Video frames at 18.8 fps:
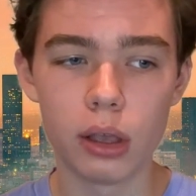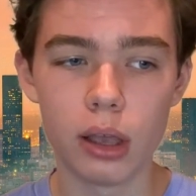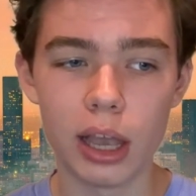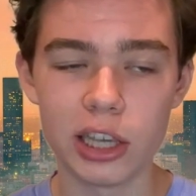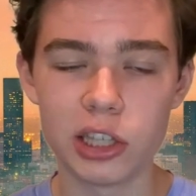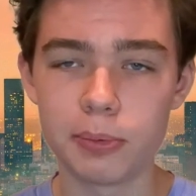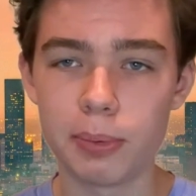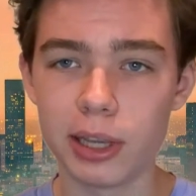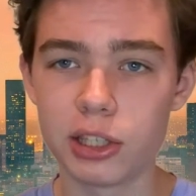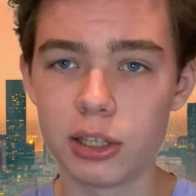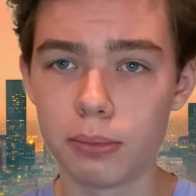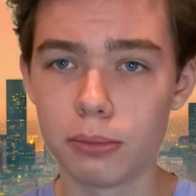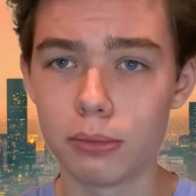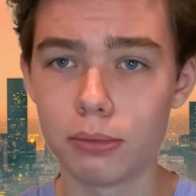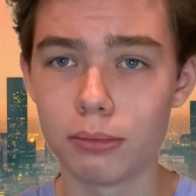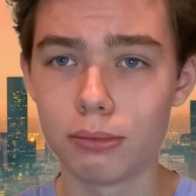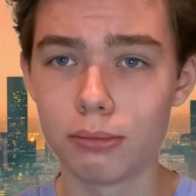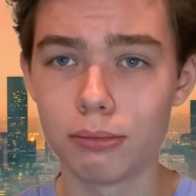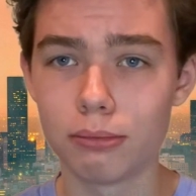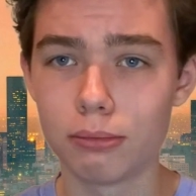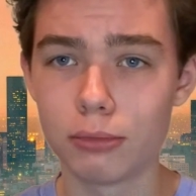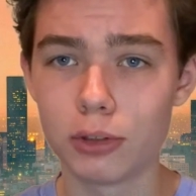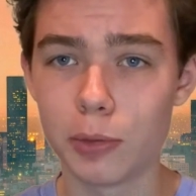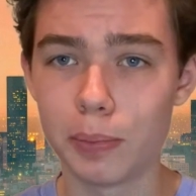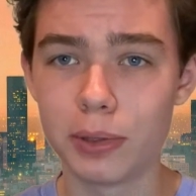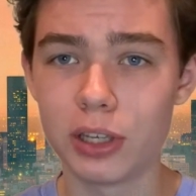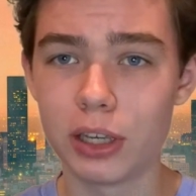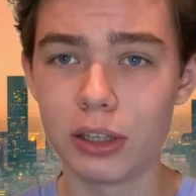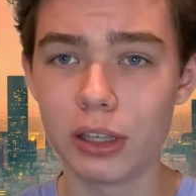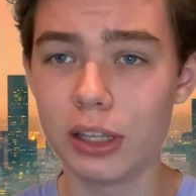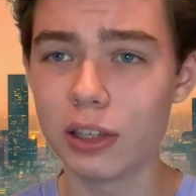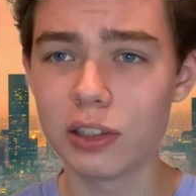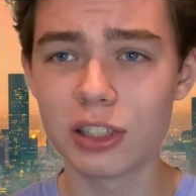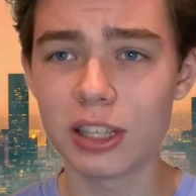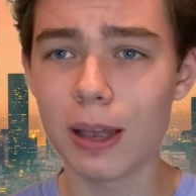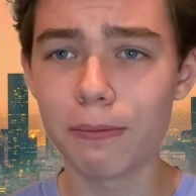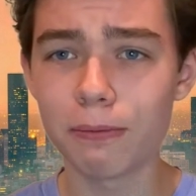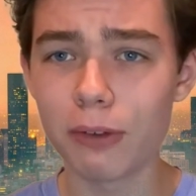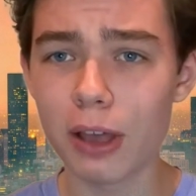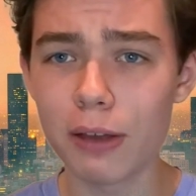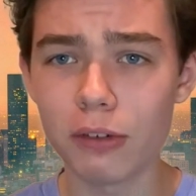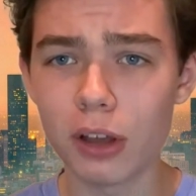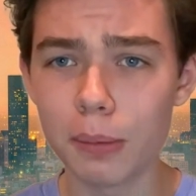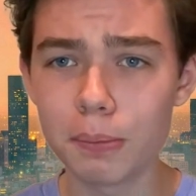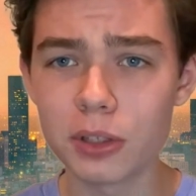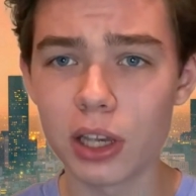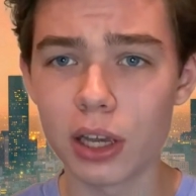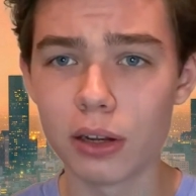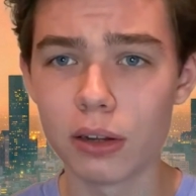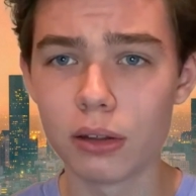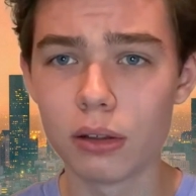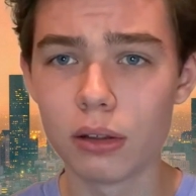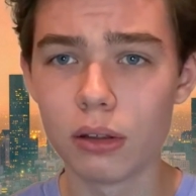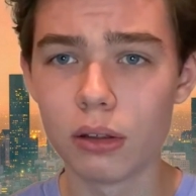I expect him to he has top 5 upside.